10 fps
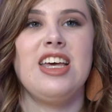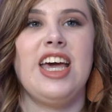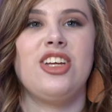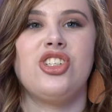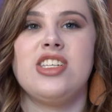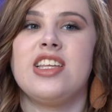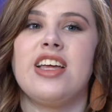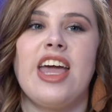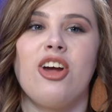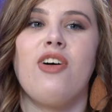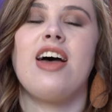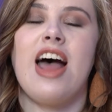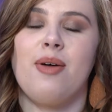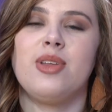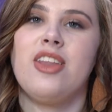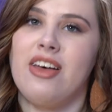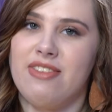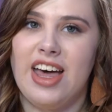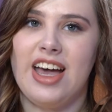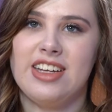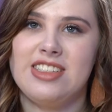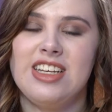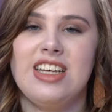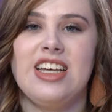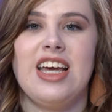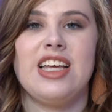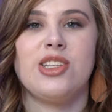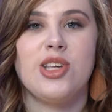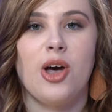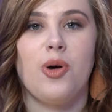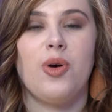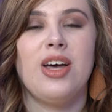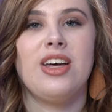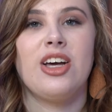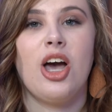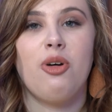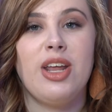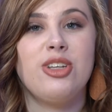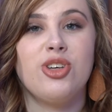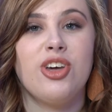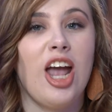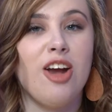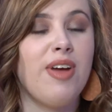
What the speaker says: And she said, "Caroline, I would love that." And so Cody took care of